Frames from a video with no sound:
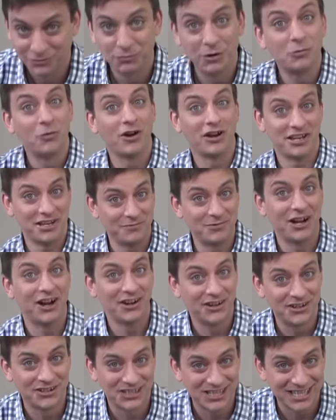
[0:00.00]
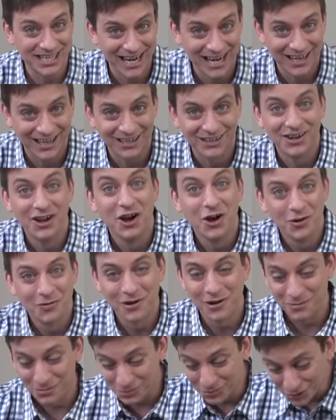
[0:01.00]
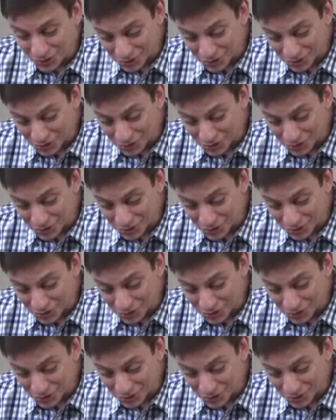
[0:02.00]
We want him to understand what